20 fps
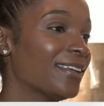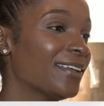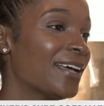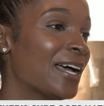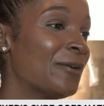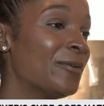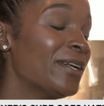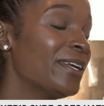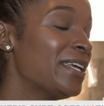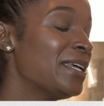
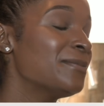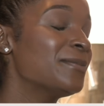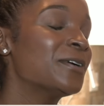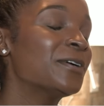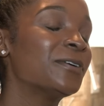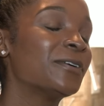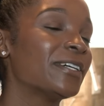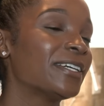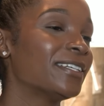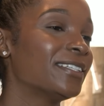I want to keep
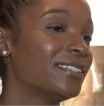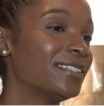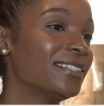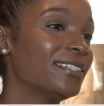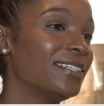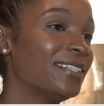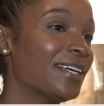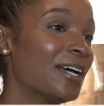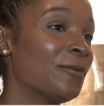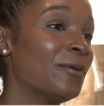going.
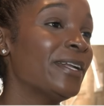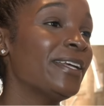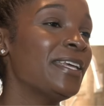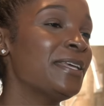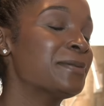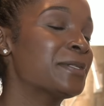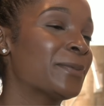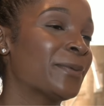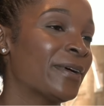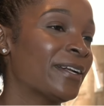I want to
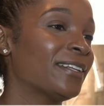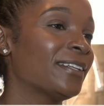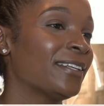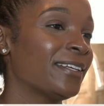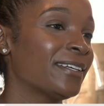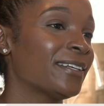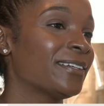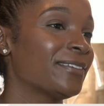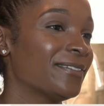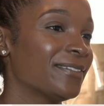keep spreading
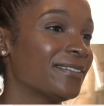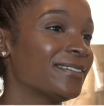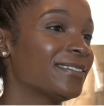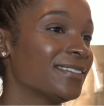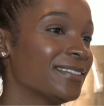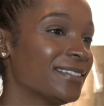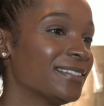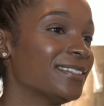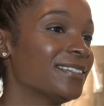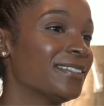love
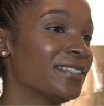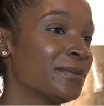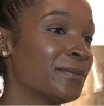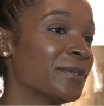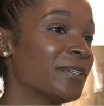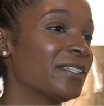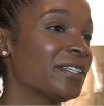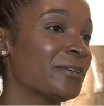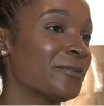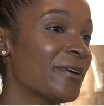the
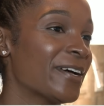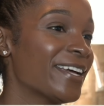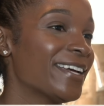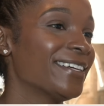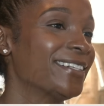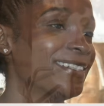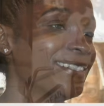Brooklyn way.